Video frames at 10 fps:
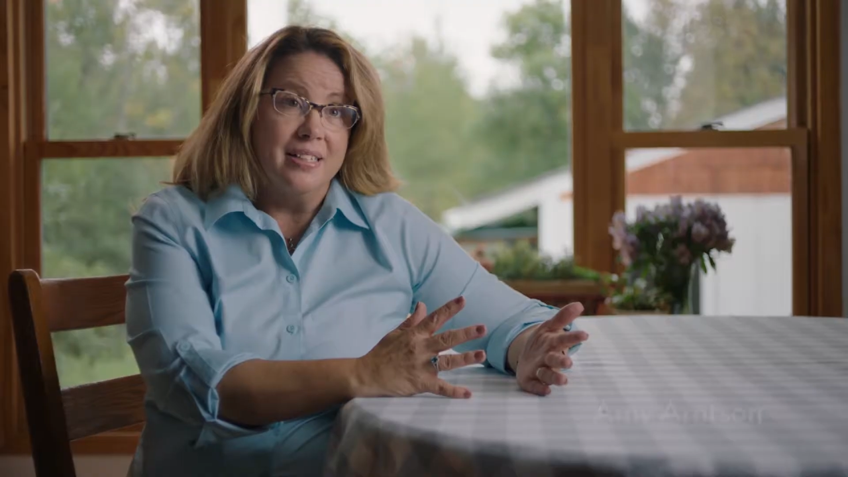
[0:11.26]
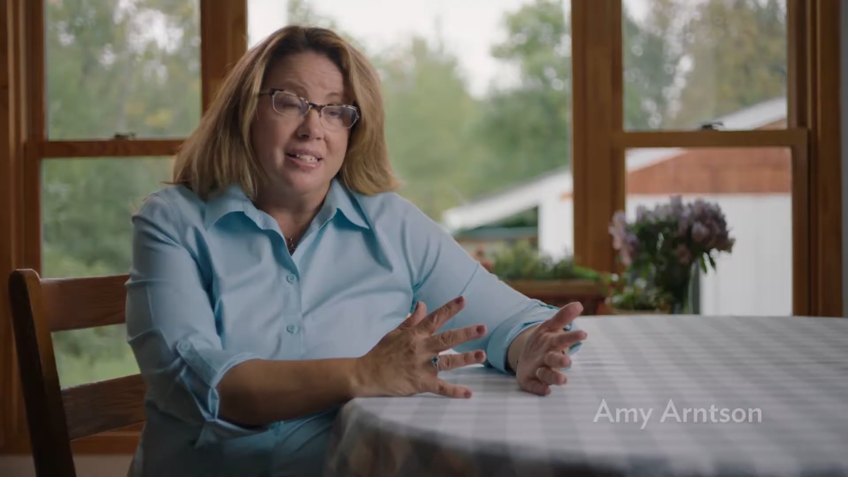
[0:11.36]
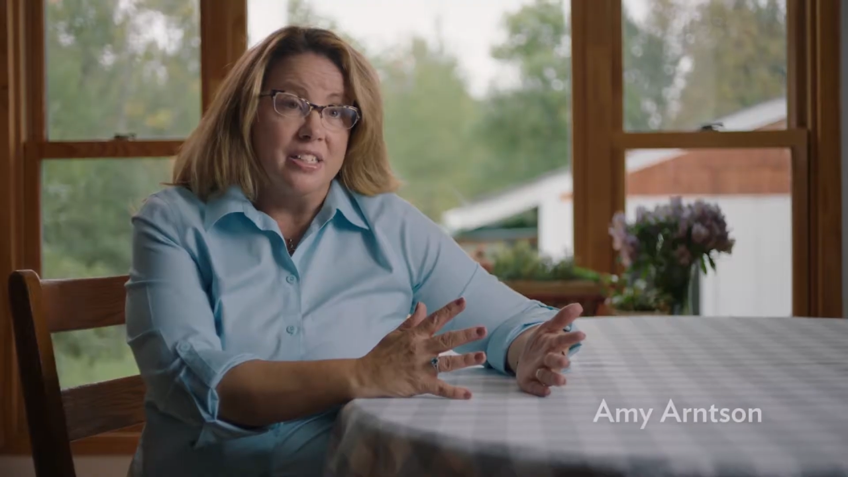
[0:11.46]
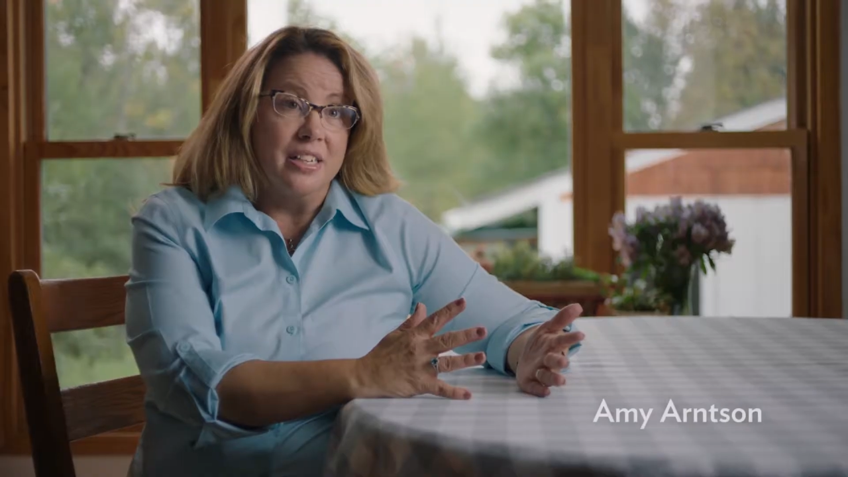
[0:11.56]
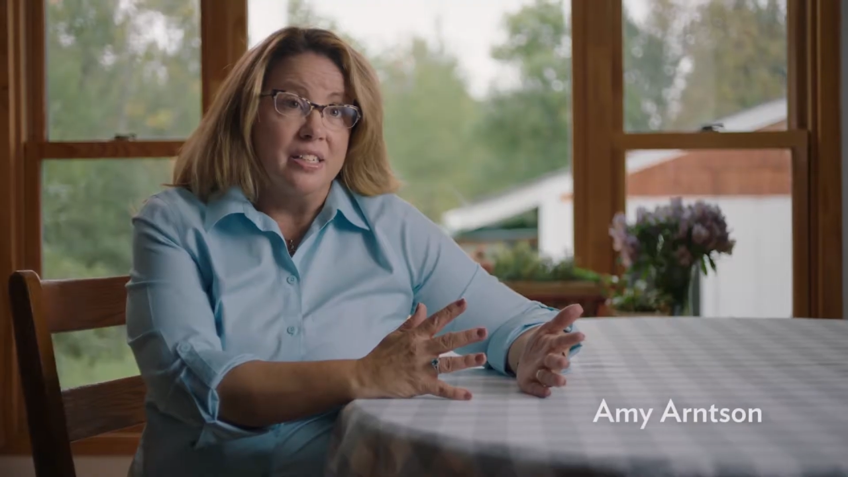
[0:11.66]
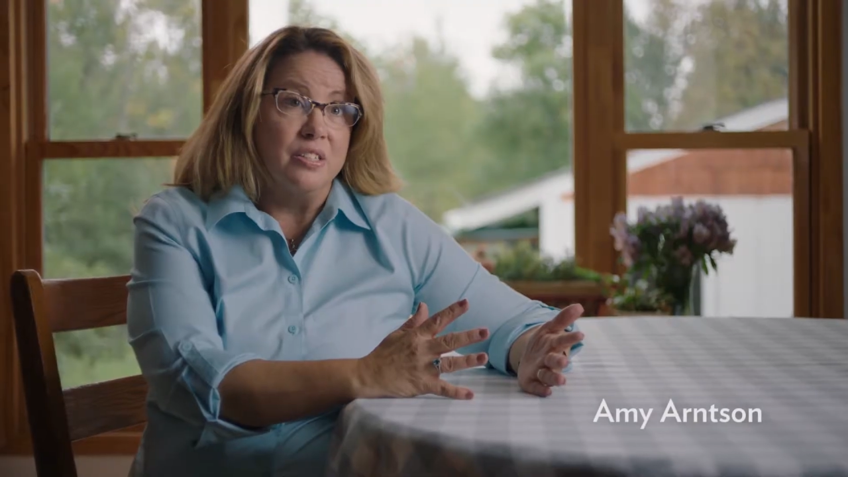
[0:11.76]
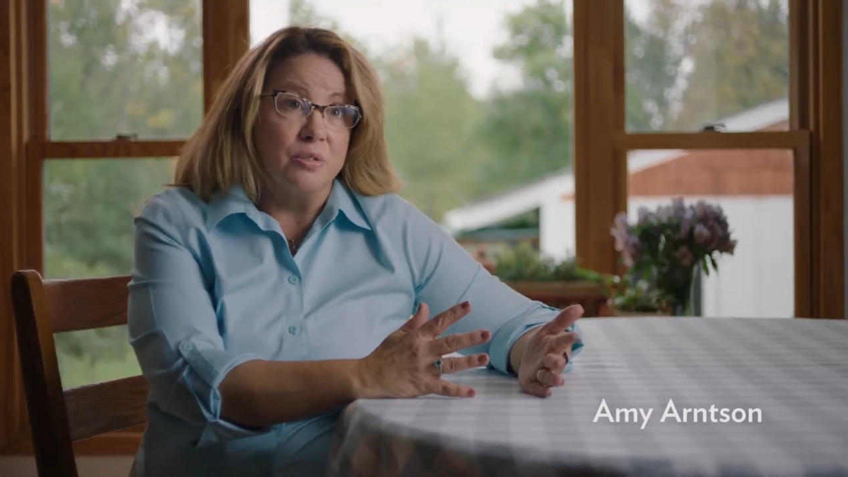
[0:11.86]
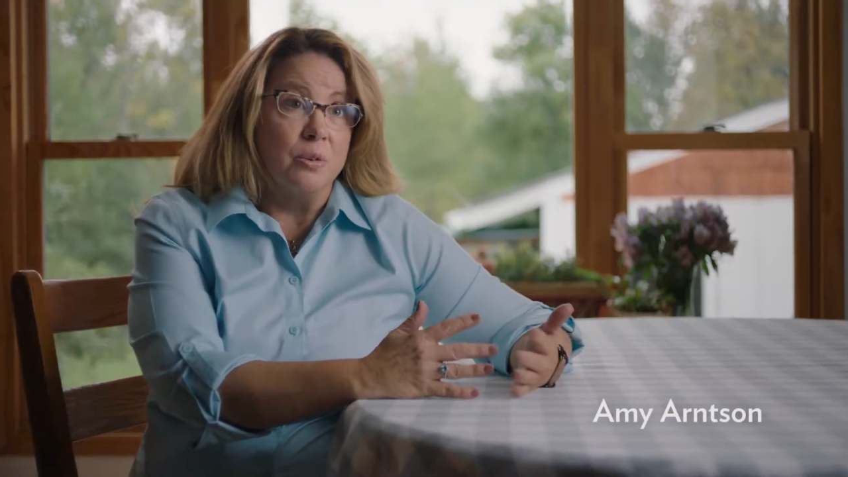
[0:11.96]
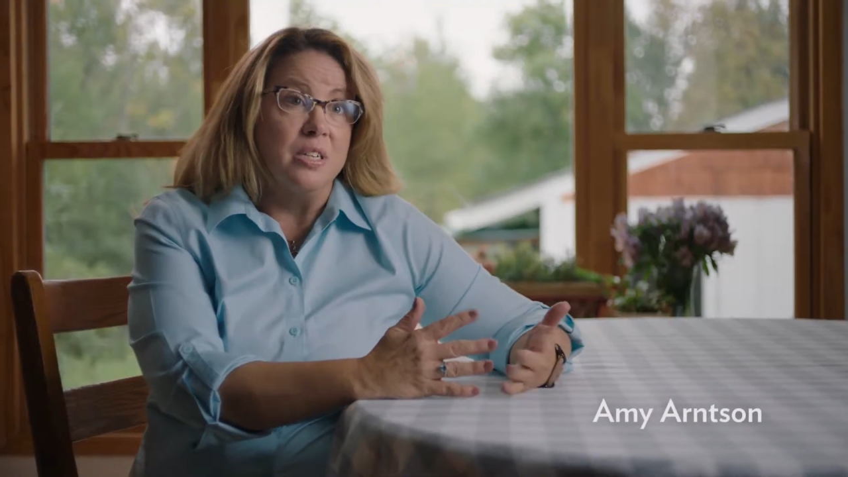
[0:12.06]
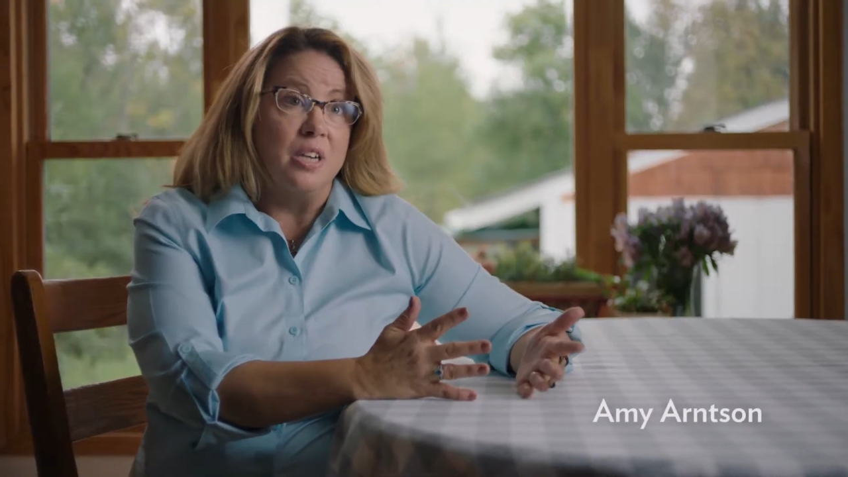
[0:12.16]
such as
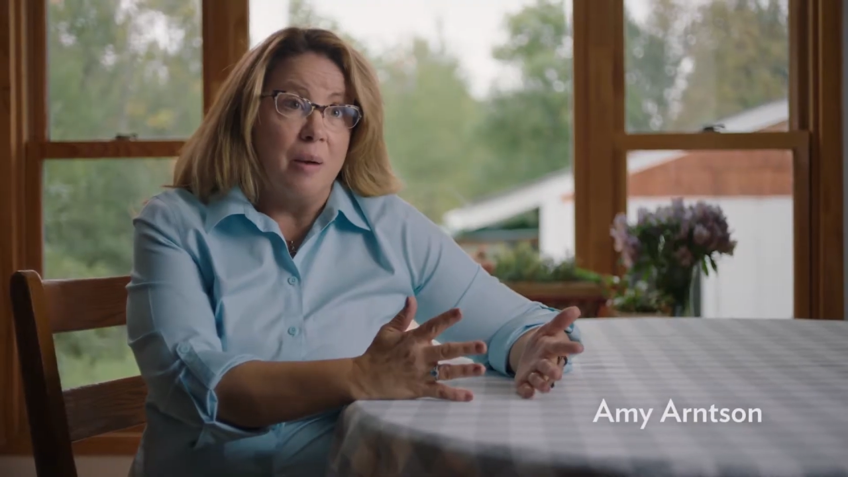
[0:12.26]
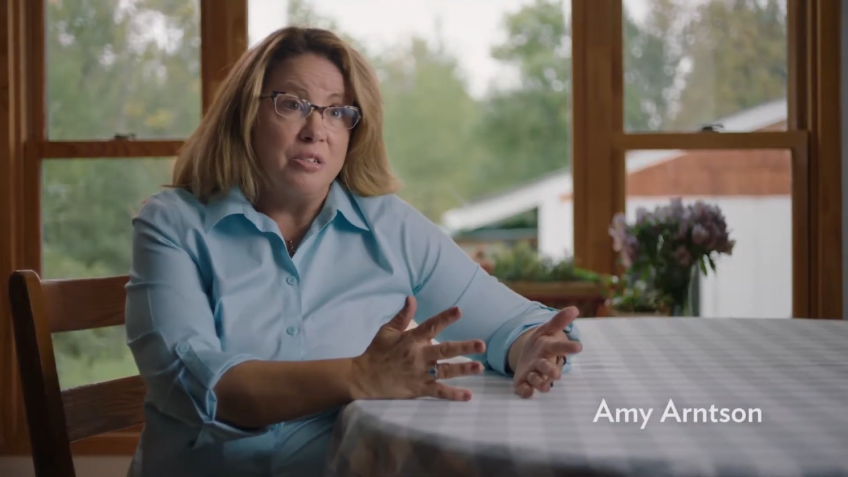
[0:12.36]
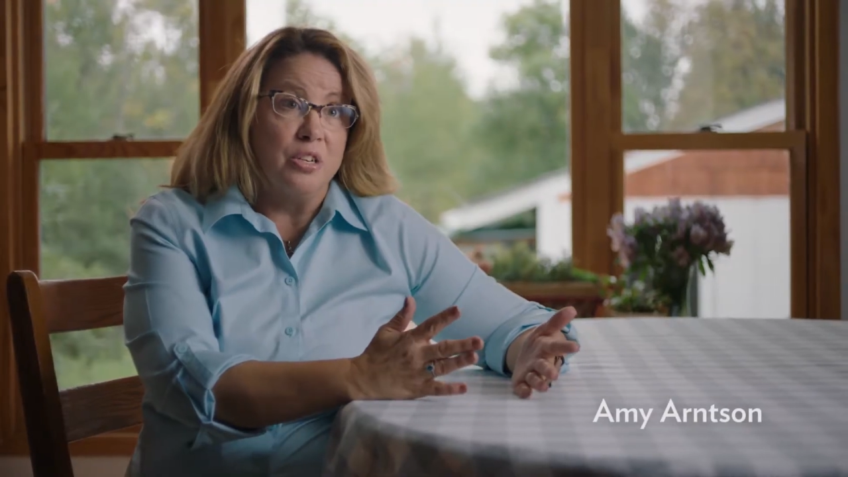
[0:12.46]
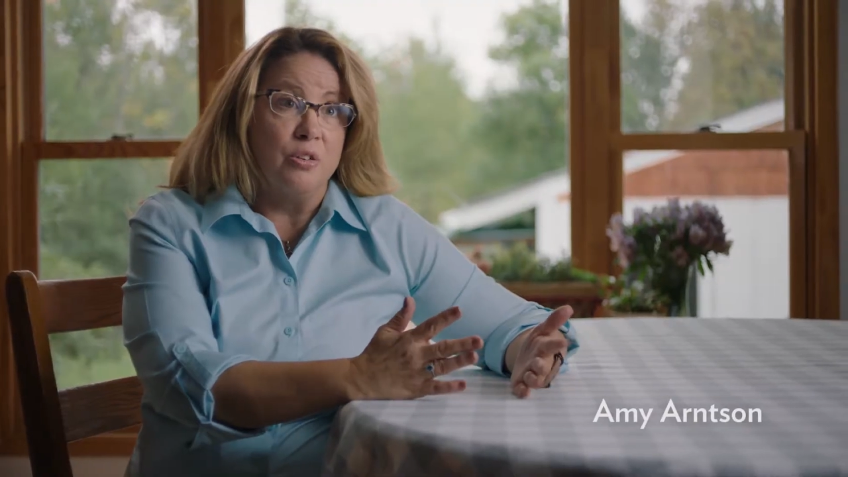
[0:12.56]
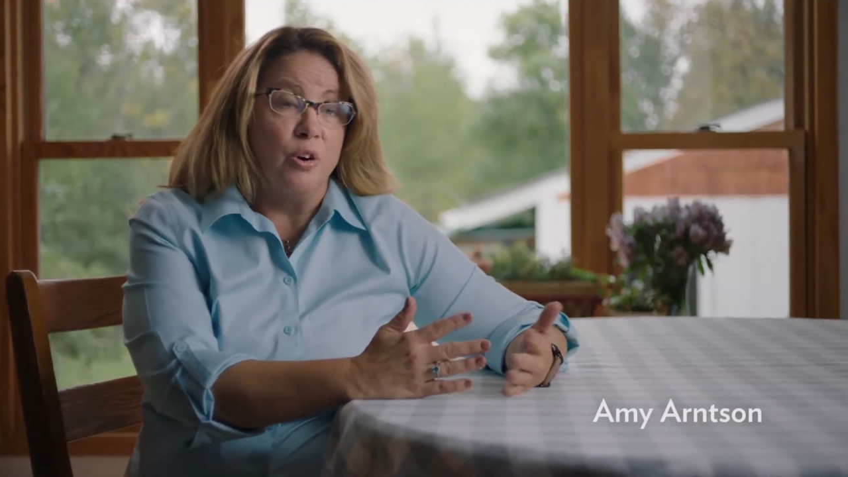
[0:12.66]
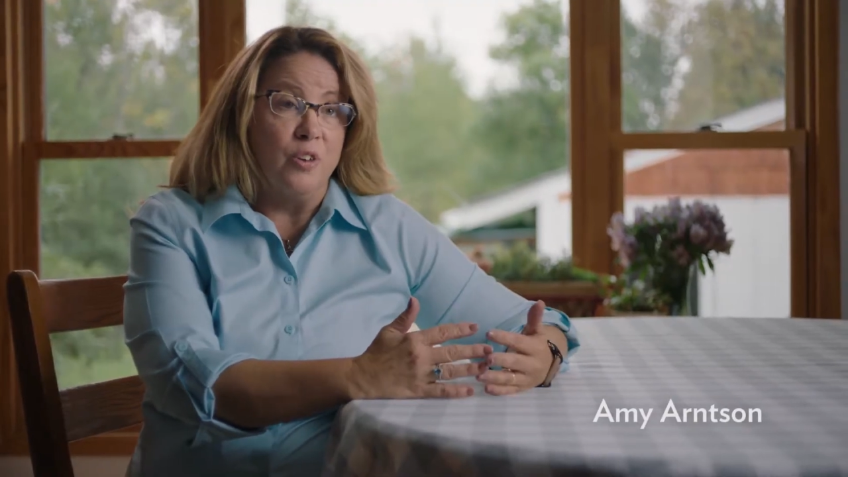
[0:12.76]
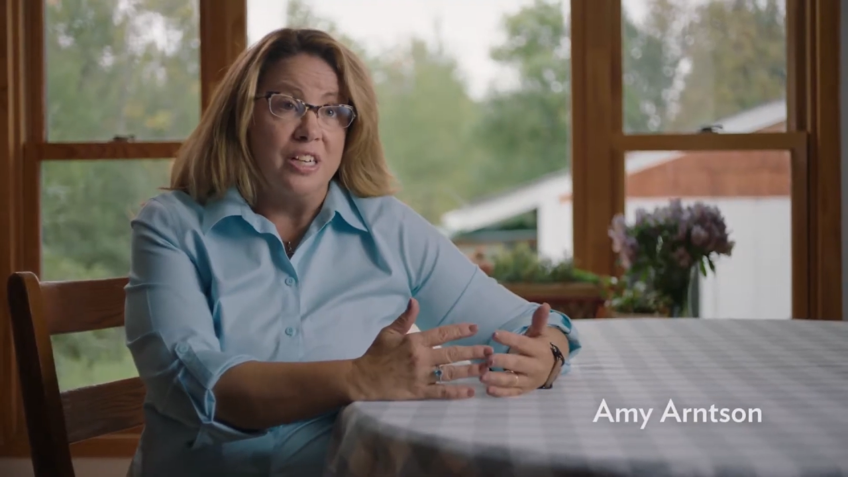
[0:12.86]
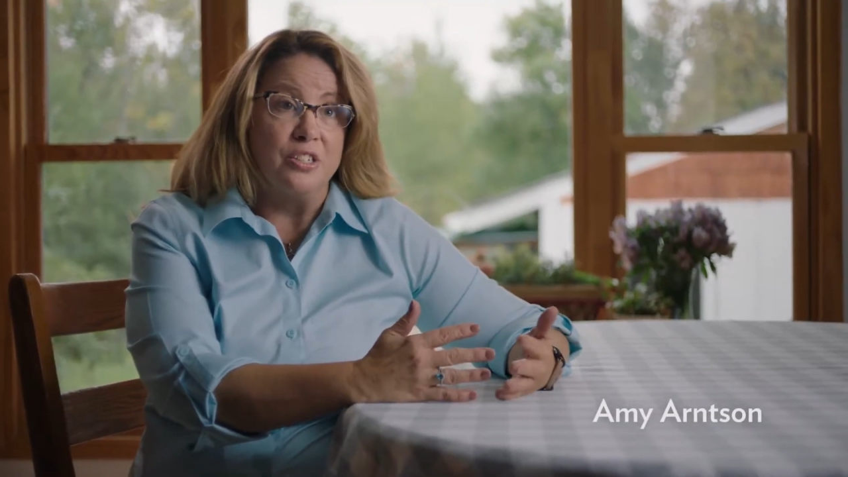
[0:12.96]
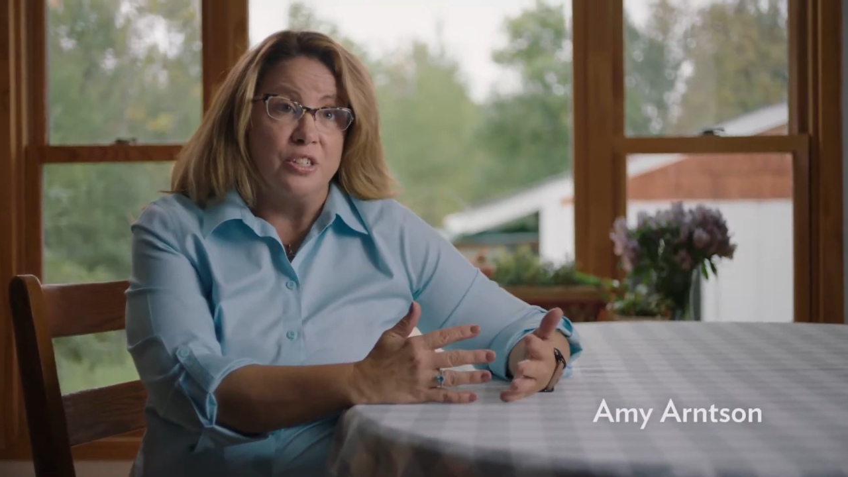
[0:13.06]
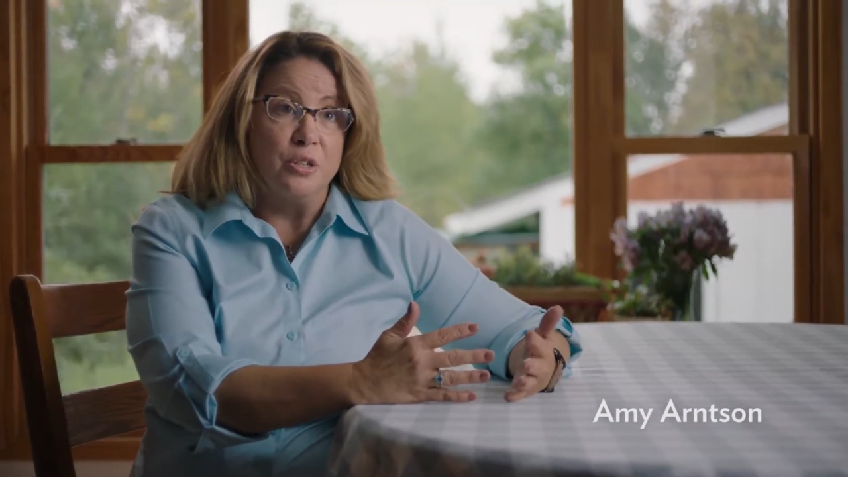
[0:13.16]
through adoption or
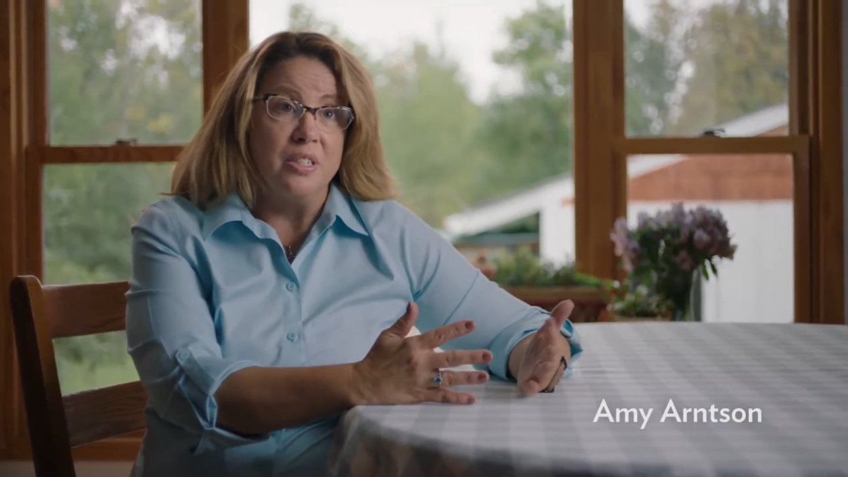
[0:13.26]
foster to